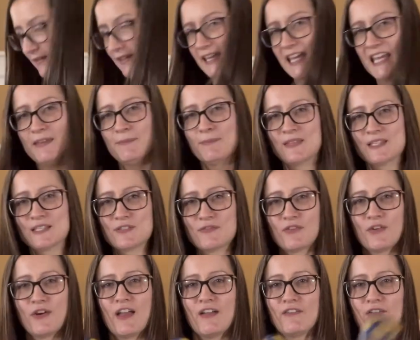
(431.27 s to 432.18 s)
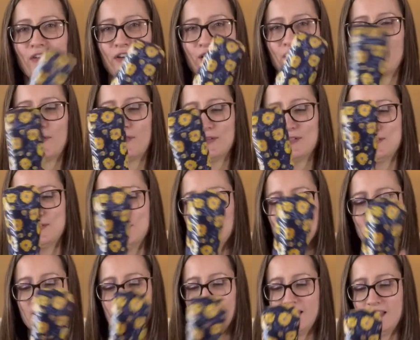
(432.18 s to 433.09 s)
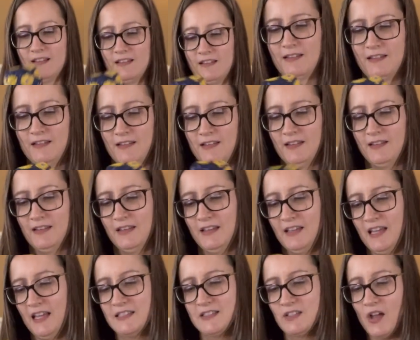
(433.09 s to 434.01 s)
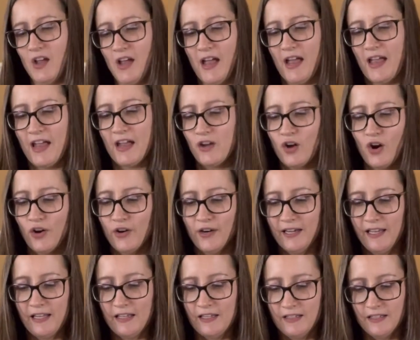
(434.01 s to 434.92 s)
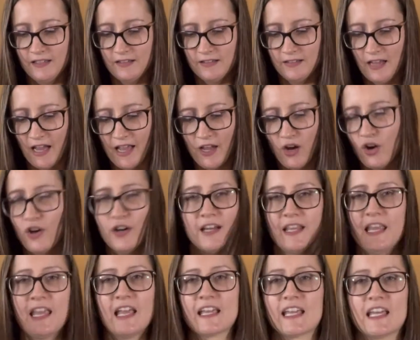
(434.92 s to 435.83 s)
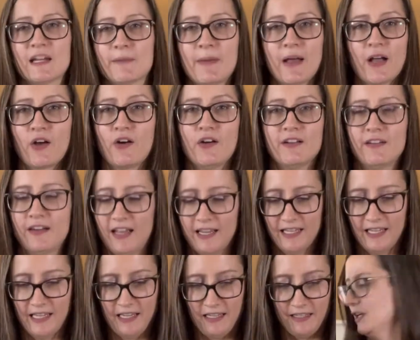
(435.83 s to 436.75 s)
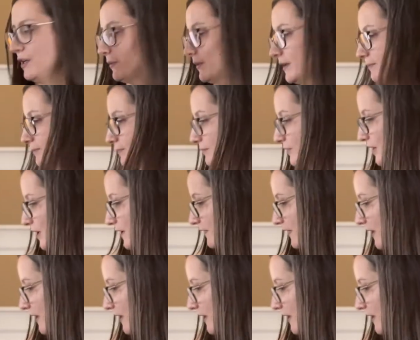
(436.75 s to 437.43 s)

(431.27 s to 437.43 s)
keep this forever and always use it. It's I already can't get it back on. I can't. You know what? Forget